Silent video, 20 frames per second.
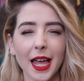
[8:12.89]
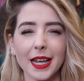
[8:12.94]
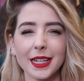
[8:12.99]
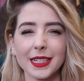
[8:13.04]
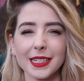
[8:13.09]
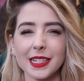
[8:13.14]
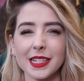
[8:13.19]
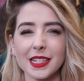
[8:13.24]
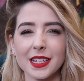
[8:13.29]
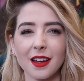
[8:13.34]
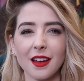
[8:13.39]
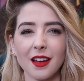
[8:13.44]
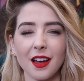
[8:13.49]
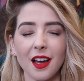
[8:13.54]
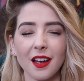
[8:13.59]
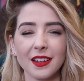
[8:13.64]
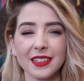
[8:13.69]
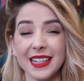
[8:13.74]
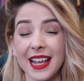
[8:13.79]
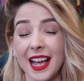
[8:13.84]
And
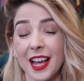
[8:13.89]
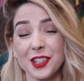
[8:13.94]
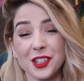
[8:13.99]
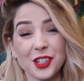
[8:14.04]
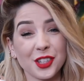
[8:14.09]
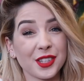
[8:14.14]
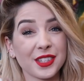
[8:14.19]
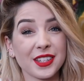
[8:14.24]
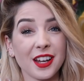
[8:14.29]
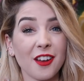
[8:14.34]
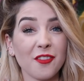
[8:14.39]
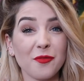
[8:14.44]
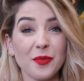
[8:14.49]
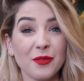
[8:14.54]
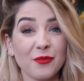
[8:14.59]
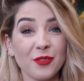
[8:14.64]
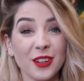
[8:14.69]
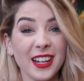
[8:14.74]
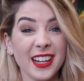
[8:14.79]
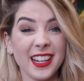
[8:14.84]
yeah, I've
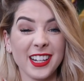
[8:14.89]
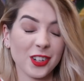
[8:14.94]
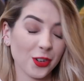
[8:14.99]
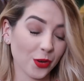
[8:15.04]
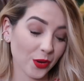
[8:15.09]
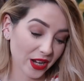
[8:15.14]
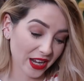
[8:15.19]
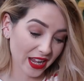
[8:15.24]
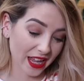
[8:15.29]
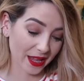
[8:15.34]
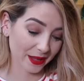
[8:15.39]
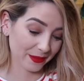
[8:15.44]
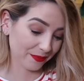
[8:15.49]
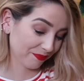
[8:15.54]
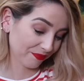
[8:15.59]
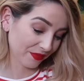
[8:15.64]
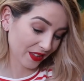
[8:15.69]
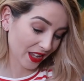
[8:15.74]
been really enjoying it.